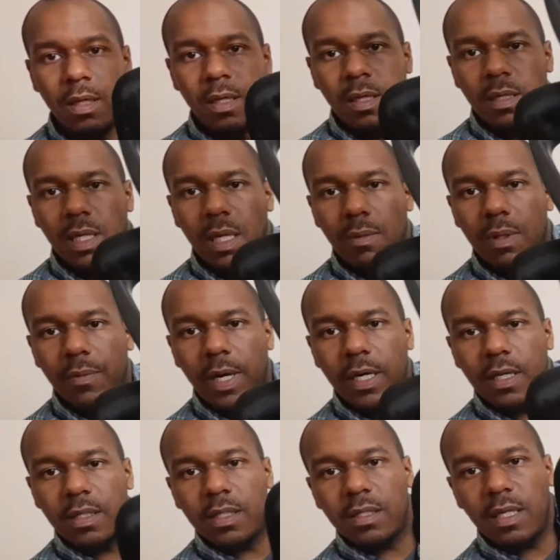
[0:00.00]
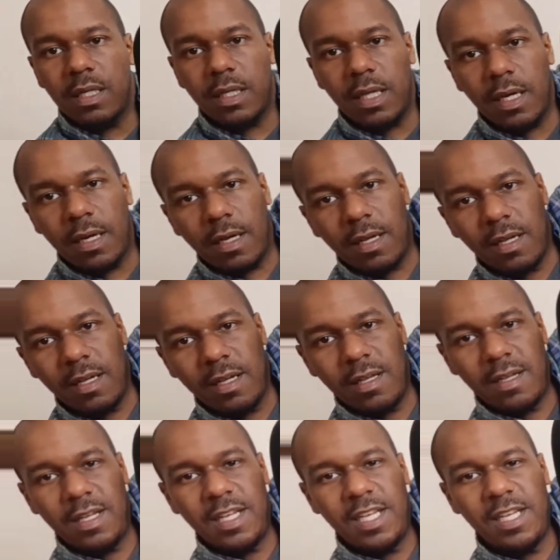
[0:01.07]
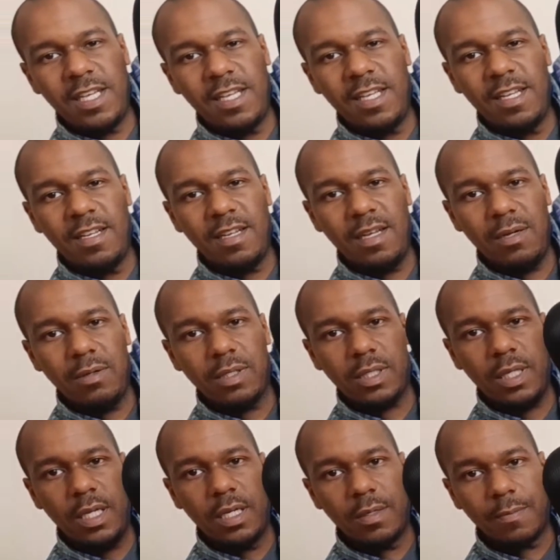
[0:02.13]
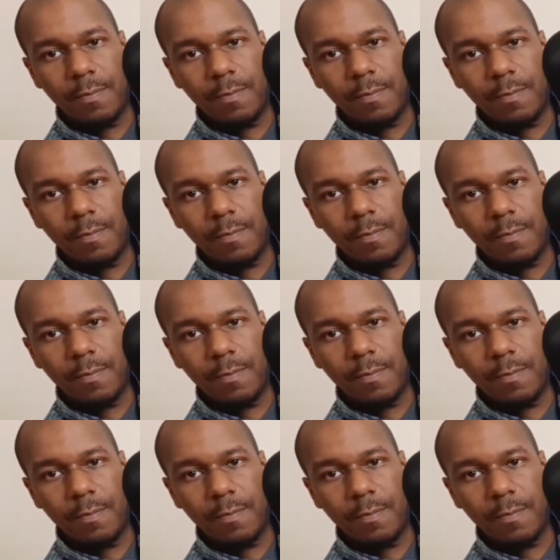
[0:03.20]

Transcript: I went right in just like that. Now it's in.